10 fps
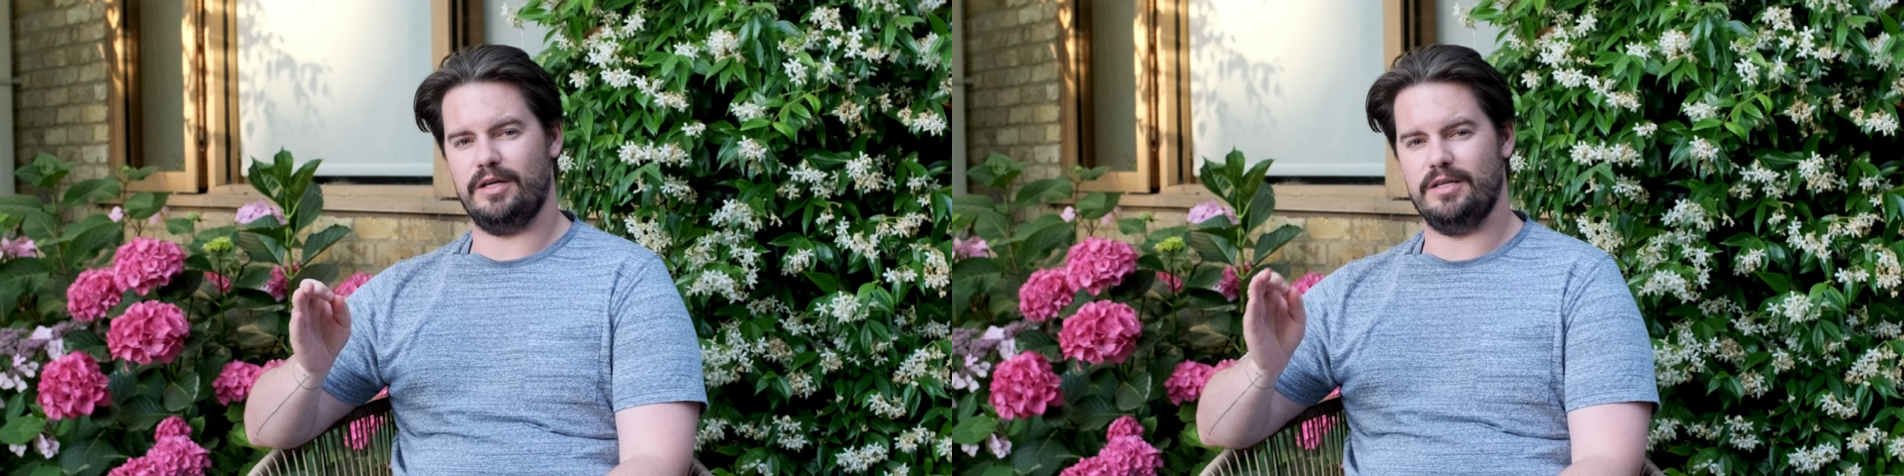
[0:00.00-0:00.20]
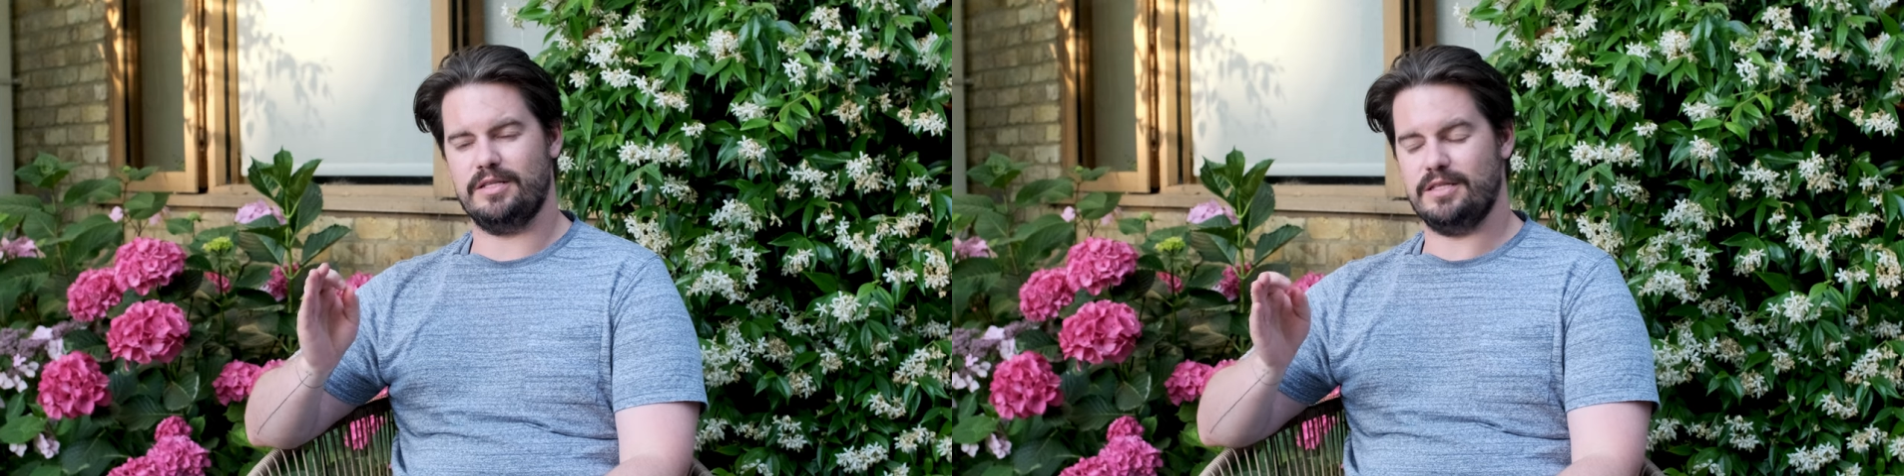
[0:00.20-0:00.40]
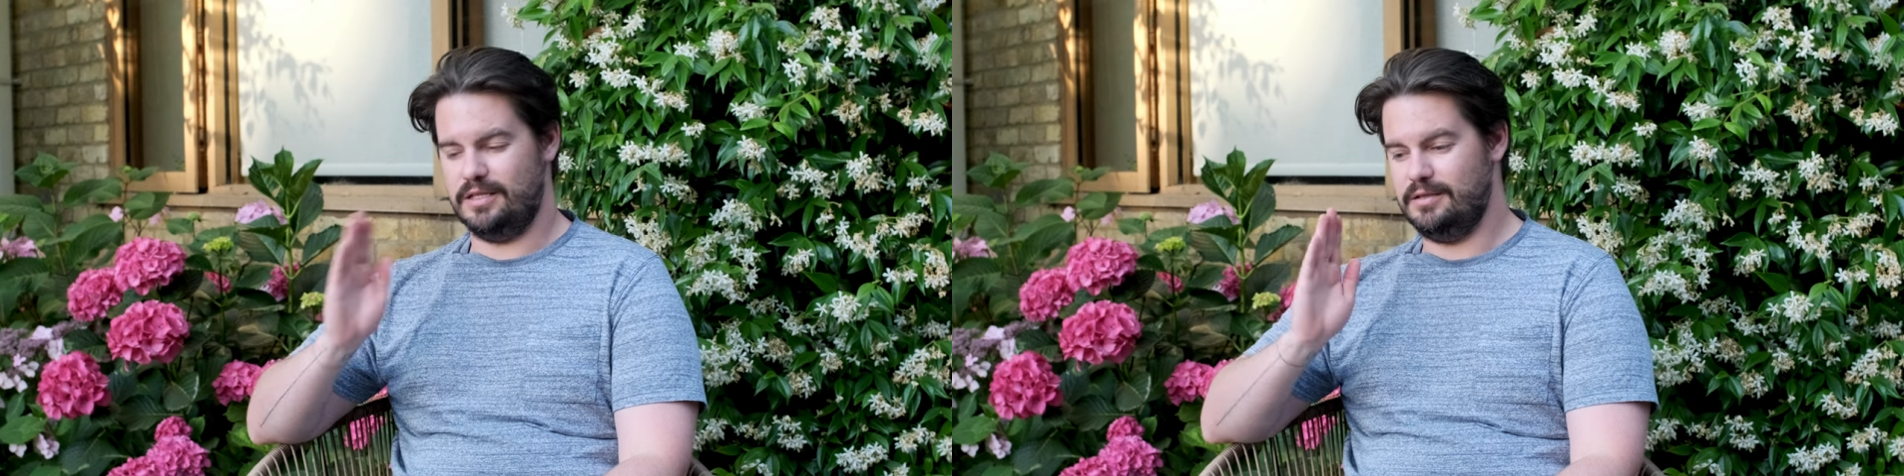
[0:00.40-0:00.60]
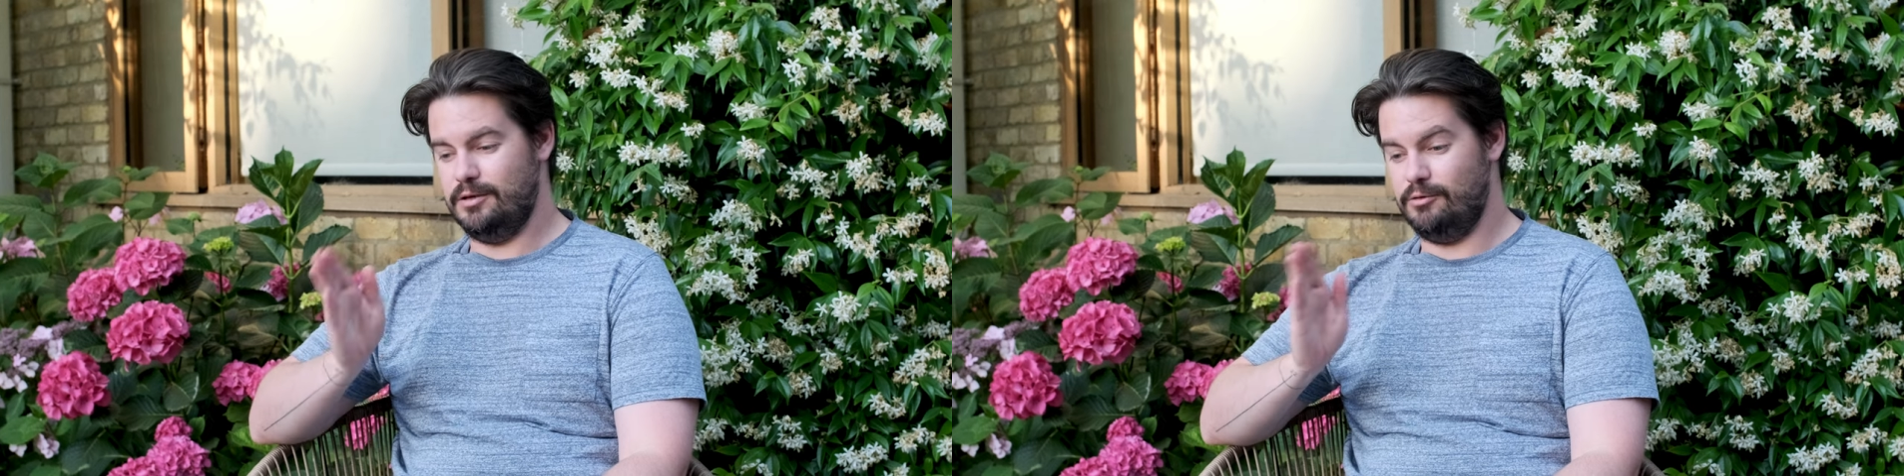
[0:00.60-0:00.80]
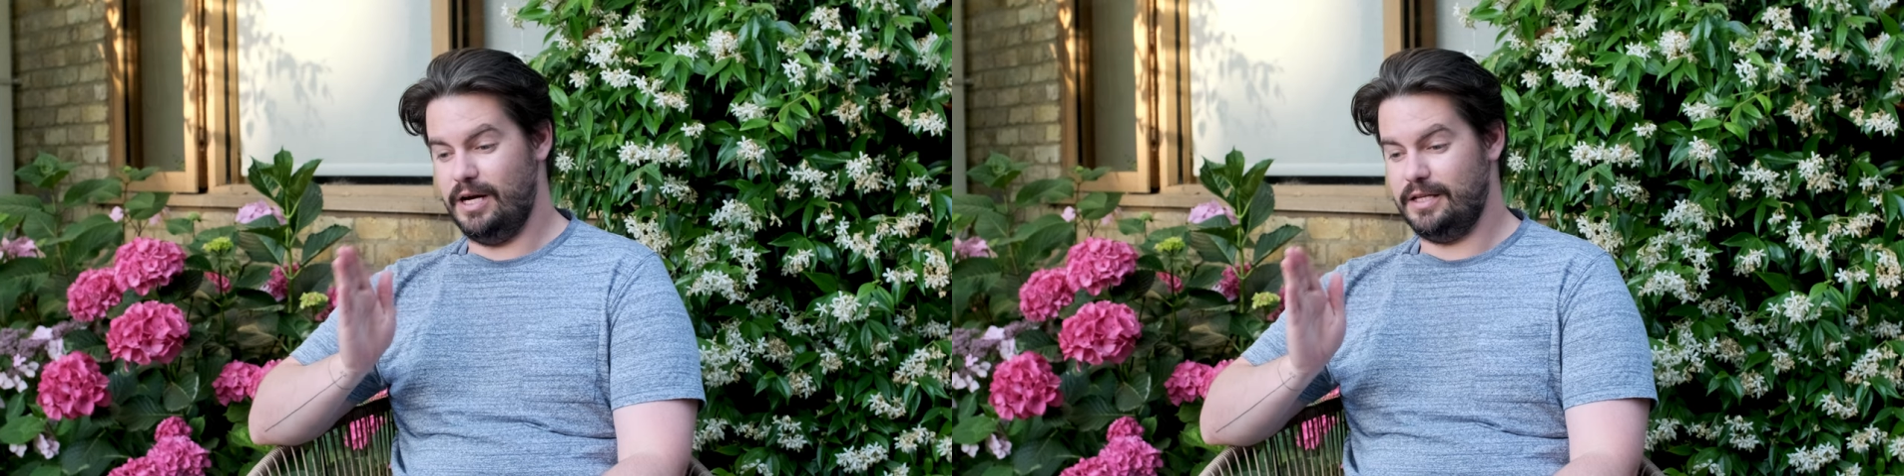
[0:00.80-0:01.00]
is
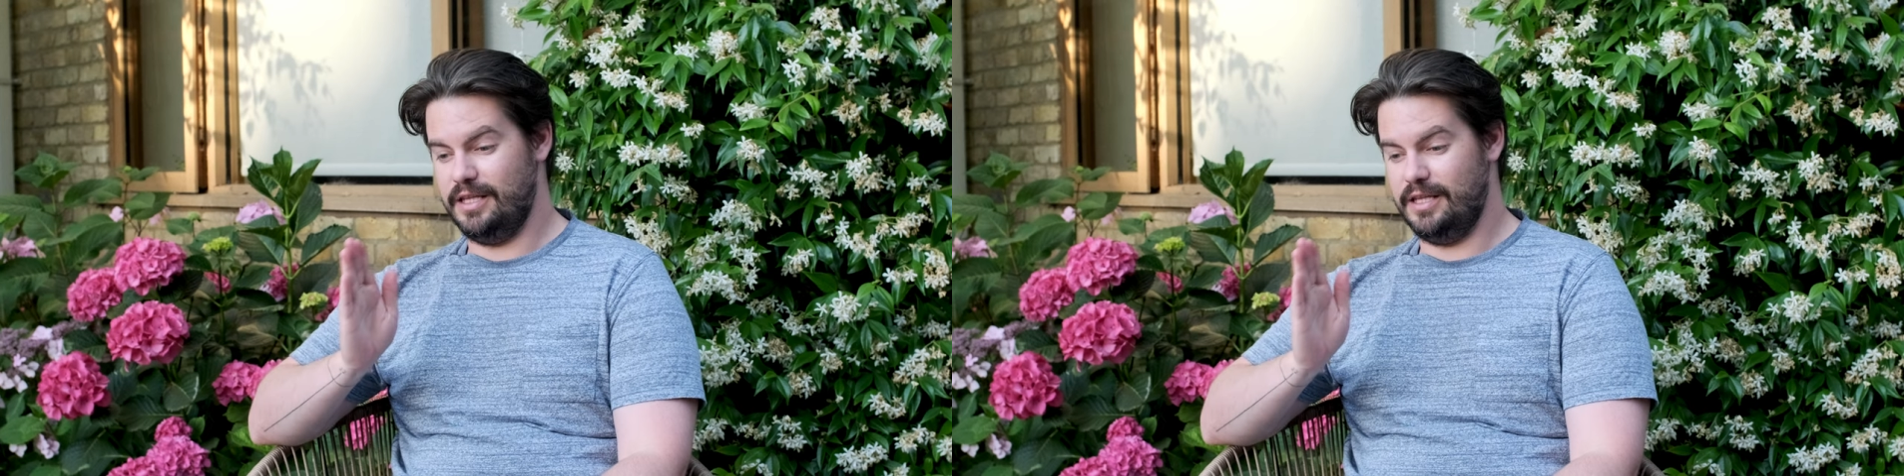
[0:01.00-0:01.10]
right